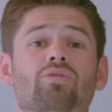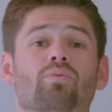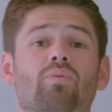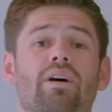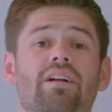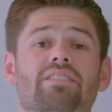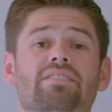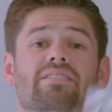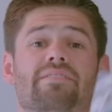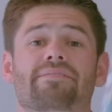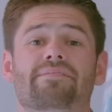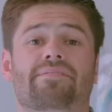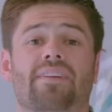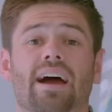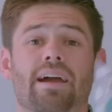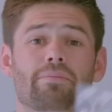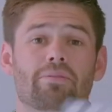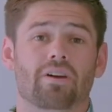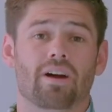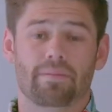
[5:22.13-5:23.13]
to run some
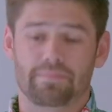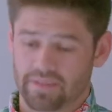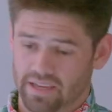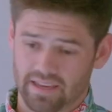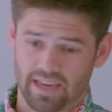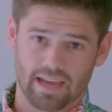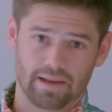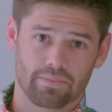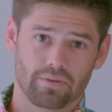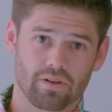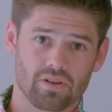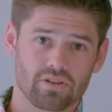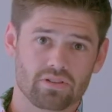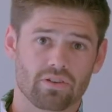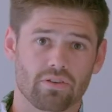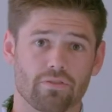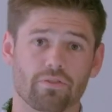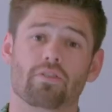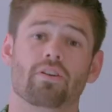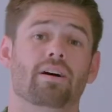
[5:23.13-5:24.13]
fiber optic
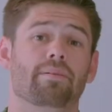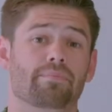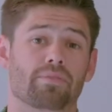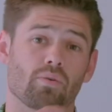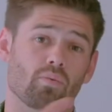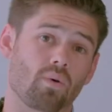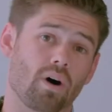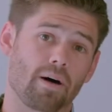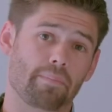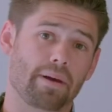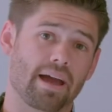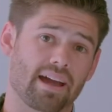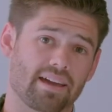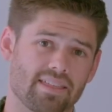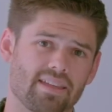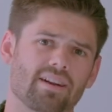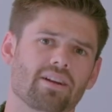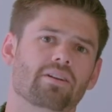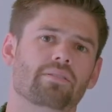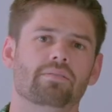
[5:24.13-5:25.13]
cables from the wall back
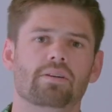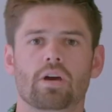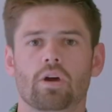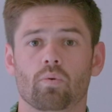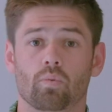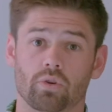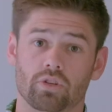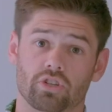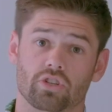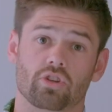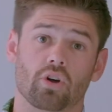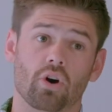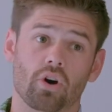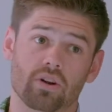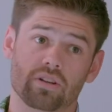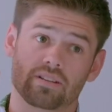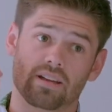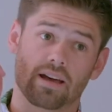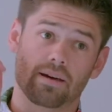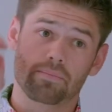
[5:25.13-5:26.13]
there, which is
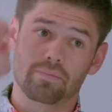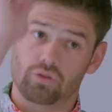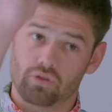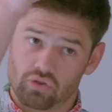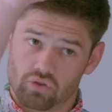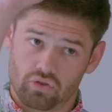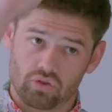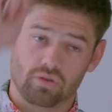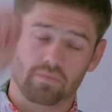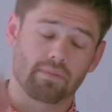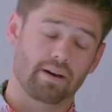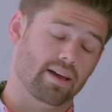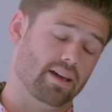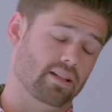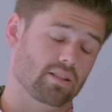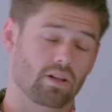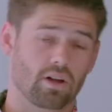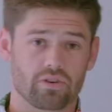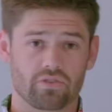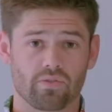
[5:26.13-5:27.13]
hooked up to my
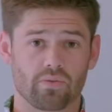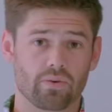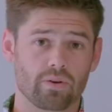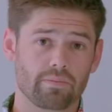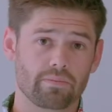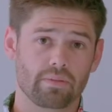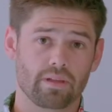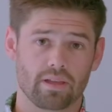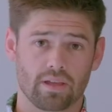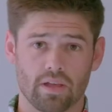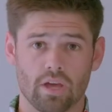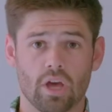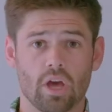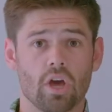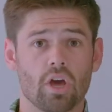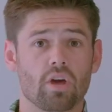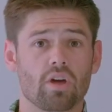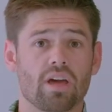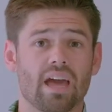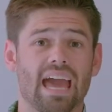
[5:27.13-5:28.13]
laundry room.
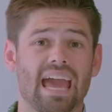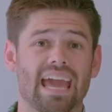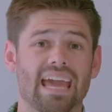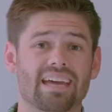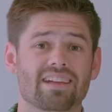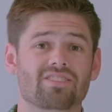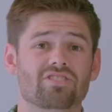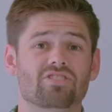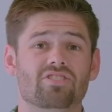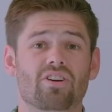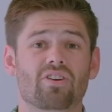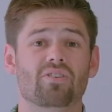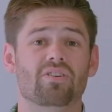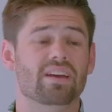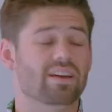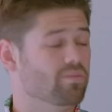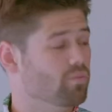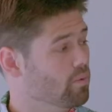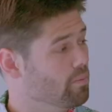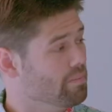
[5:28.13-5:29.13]
And so
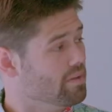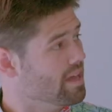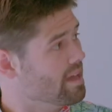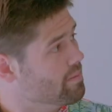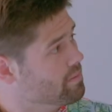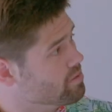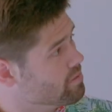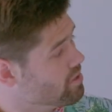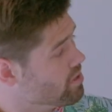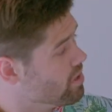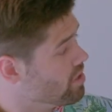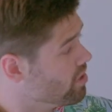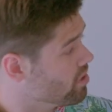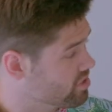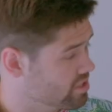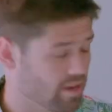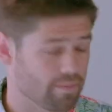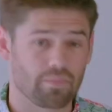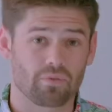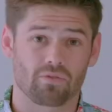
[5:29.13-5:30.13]
it will be able to be
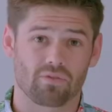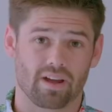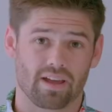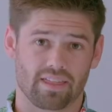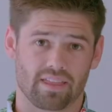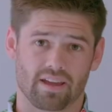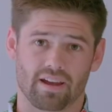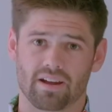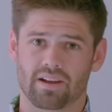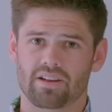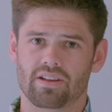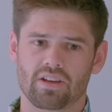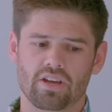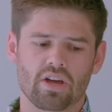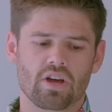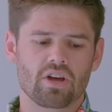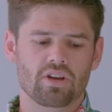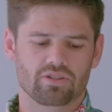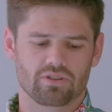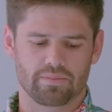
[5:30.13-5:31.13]
hooked up right there.
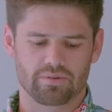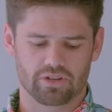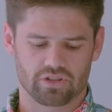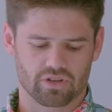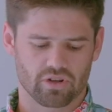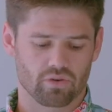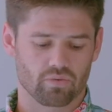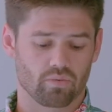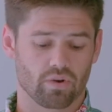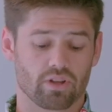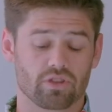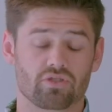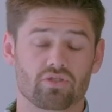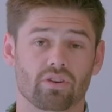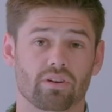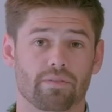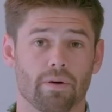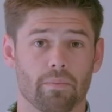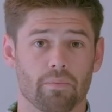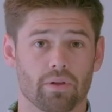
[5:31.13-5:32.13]
So I'm just gonna run
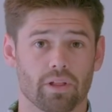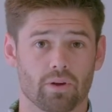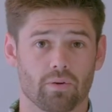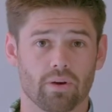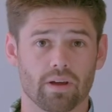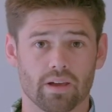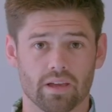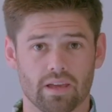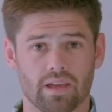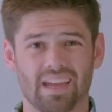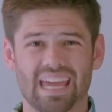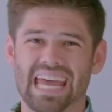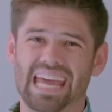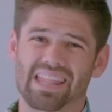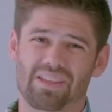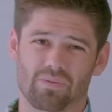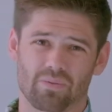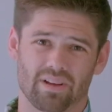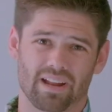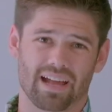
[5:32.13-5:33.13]
two of them really quick.
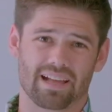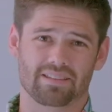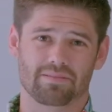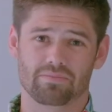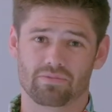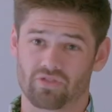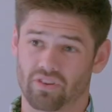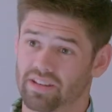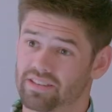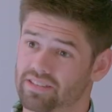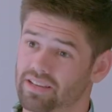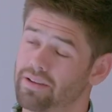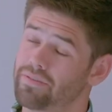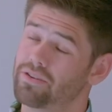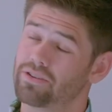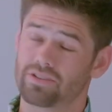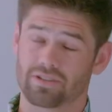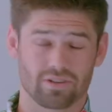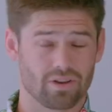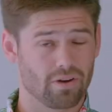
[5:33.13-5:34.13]
We're gonna add some
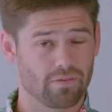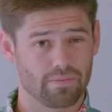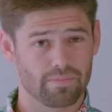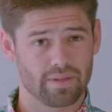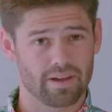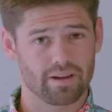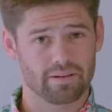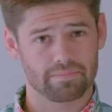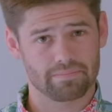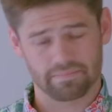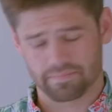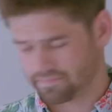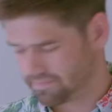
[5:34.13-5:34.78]
transceivers and go from there.